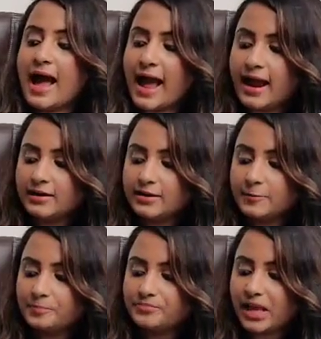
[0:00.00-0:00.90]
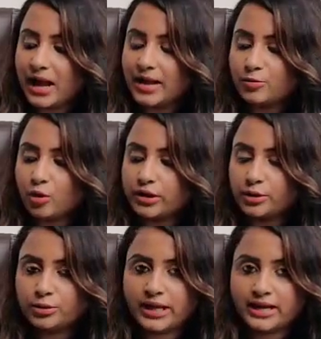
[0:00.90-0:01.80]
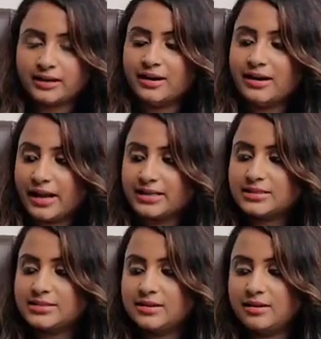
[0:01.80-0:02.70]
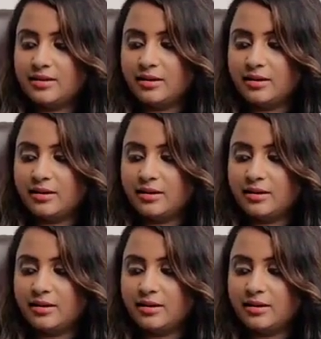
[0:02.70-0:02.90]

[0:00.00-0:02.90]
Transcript: and I wanted to get a nice